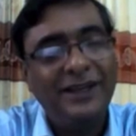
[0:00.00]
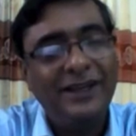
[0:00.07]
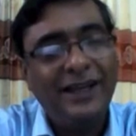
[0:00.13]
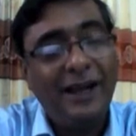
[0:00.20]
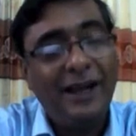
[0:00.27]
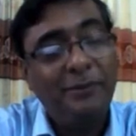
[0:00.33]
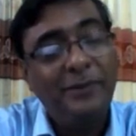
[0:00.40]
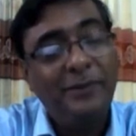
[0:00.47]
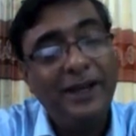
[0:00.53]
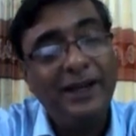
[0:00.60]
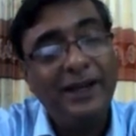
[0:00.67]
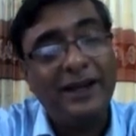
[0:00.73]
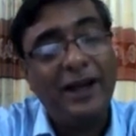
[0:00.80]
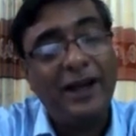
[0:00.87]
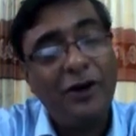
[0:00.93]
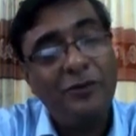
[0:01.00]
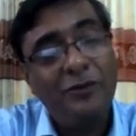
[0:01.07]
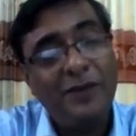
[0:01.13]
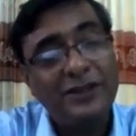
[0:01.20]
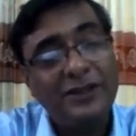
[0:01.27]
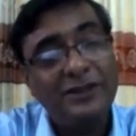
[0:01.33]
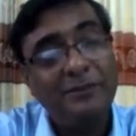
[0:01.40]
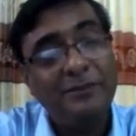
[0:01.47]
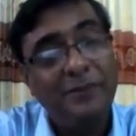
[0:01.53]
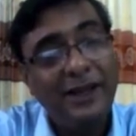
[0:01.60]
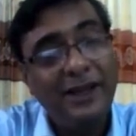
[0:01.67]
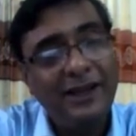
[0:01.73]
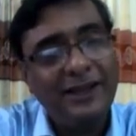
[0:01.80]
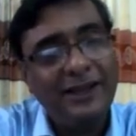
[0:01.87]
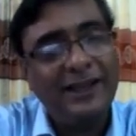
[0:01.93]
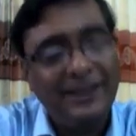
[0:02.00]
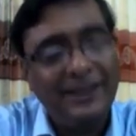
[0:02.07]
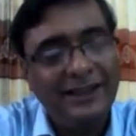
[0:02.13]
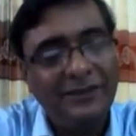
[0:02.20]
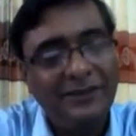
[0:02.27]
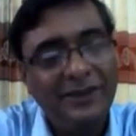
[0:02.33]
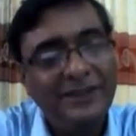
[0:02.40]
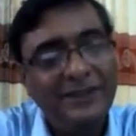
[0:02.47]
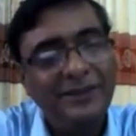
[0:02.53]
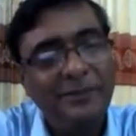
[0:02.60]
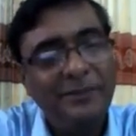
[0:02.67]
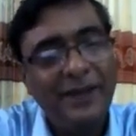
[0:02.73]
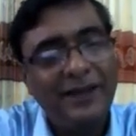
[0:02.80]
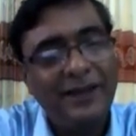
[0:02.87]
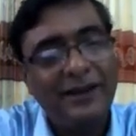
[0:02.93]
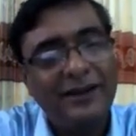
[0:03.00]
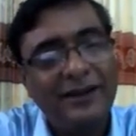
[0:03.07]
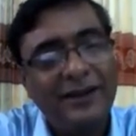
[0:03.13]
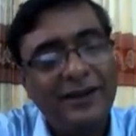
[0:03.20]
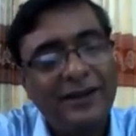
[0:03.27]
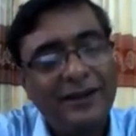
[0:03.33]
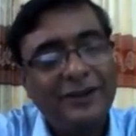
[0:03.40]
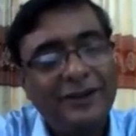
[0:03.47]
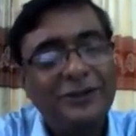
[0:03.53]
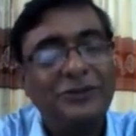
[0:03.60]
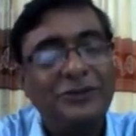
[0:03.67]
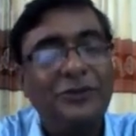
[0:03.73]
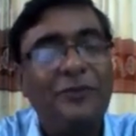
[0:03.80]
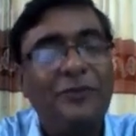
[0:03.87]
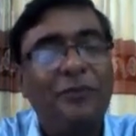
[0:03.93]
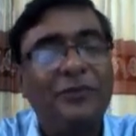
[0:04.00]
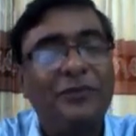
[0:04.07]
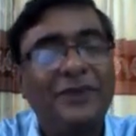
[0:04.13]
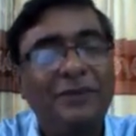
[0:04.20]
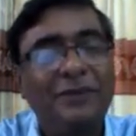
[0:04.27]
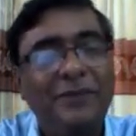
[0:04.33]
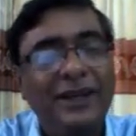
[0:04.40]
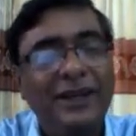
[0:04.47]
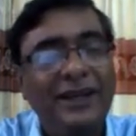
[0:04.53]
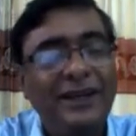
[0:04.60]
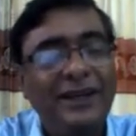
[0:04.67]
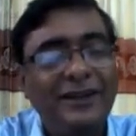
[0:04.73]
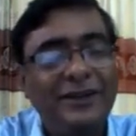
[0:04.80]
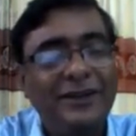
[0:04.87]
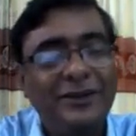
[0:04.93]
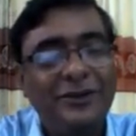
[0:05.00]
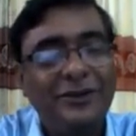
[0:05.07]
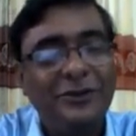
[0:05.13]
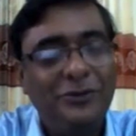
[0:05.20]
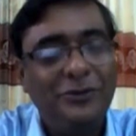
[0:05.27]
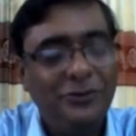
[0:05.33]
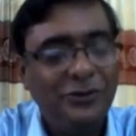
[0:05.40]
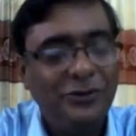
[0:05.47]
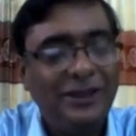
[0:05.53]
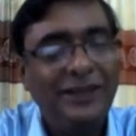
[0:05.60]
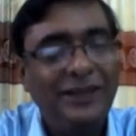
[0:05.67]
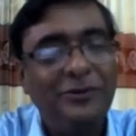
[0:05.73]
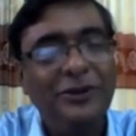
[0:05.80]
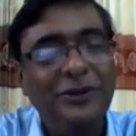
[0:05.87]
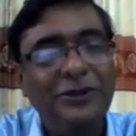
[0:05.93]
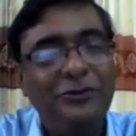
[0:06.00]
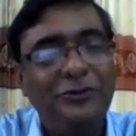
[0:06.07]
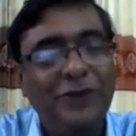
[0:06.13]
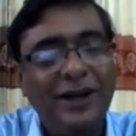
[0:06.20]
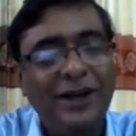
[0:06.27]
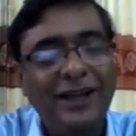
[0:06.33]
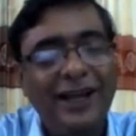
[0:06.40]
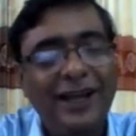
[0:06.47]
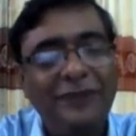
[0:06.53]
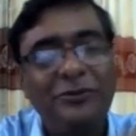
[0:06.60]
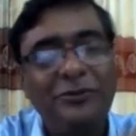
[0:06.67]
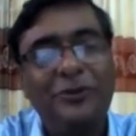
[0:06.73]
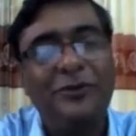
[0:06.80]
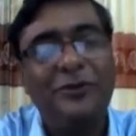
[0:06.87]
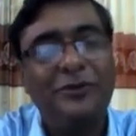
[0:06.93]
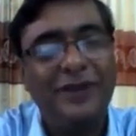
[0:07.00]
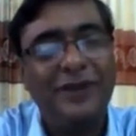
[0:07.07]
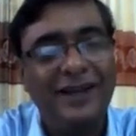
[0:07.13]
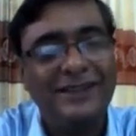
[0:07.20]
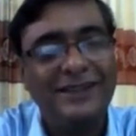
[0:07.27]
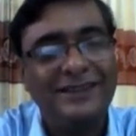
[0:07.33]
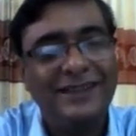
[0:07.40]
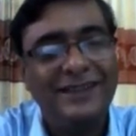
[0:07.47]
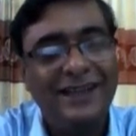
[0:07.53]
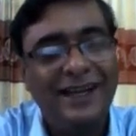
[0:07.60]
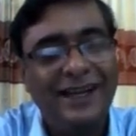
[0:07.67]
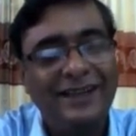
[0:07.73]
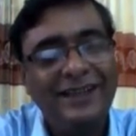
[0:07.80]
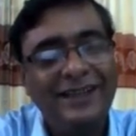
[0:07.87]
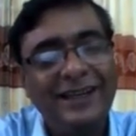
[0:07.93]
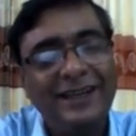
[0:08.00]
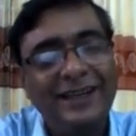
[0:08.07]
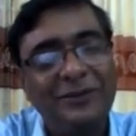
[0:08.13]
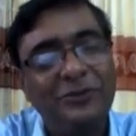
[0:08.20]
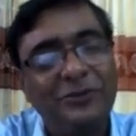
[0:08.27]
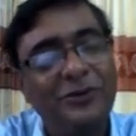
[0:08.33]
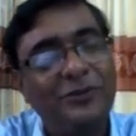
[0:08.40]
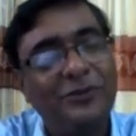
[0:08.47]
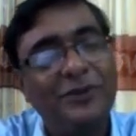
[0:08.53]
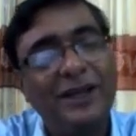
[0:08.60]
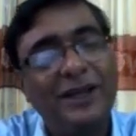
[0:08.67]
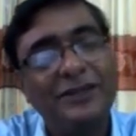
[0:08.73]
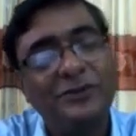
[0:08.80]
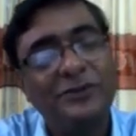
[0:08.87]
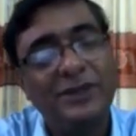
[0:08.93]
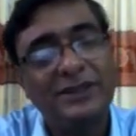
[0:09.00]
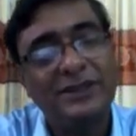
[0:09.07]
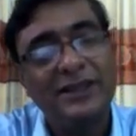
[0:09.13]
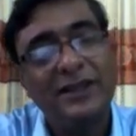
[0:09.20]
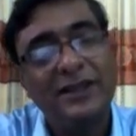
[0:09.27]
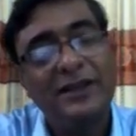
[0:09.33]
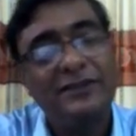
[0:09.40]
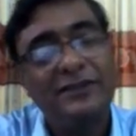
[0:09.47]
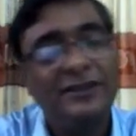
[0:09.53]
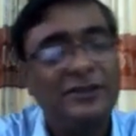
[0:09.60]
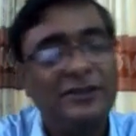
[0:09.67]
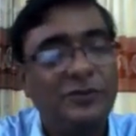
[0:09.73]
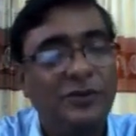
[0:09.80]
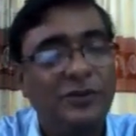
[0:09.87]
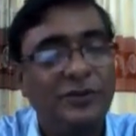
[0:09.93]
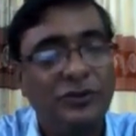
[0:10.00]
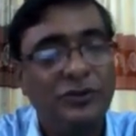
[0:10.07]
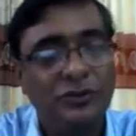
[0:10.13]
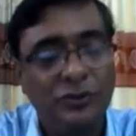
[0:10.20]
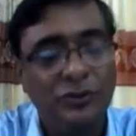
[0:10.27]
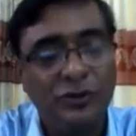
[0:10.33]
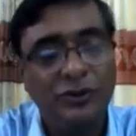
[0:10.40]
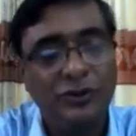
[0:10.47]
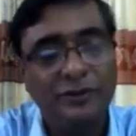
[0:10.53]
A beggar, how much a beggar can give. He is a beggar. So the beggar could give only one handful of rice, and that handful of rice was transformed into gold.